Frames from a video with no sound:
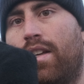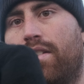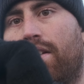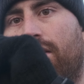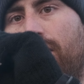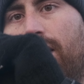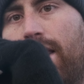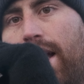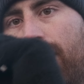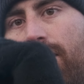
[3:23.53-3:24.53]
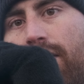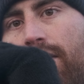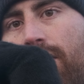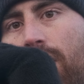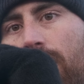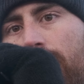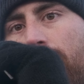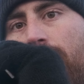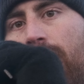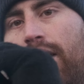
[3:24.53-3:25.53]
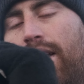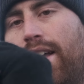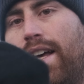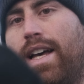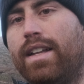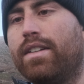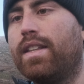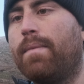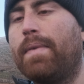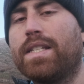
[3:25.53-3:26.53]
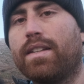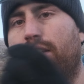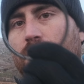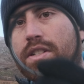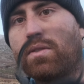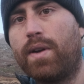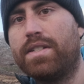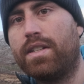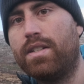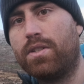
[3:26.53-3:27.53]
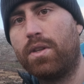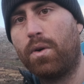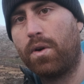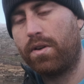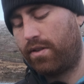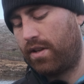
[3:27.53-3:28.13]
So you can see that's hollow, and that basically just threads into your